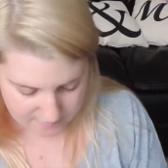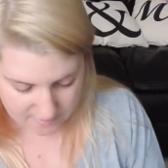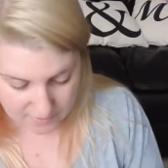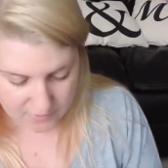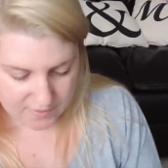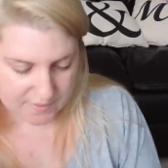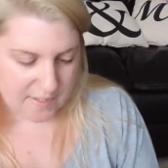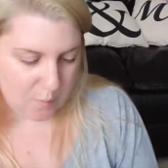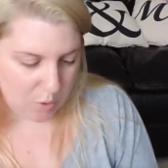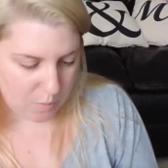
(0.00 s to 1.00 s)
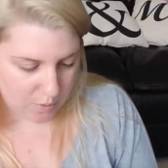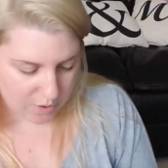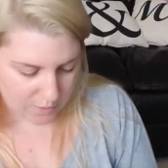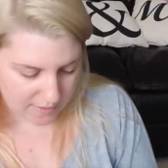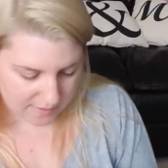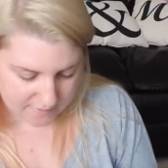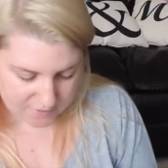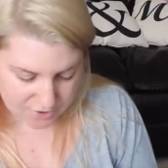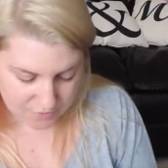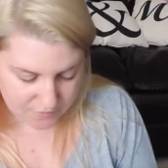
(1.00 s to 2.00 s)
And then the other thing, they had a promo code. I got
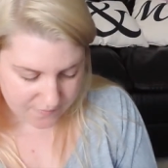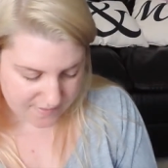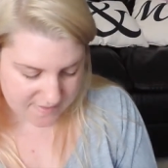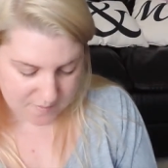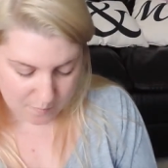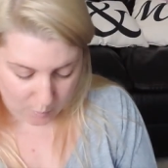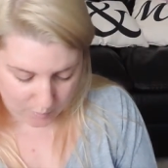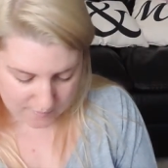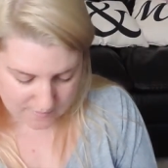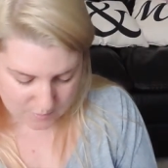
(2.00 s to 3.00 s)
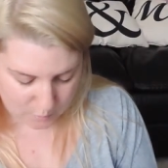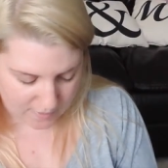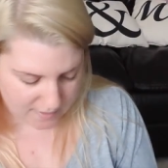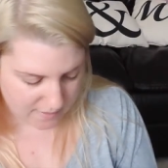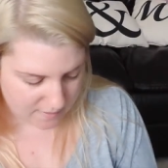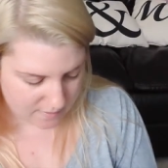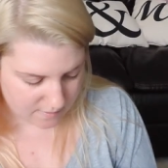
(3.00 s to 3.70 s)
the Too Faced Born This Way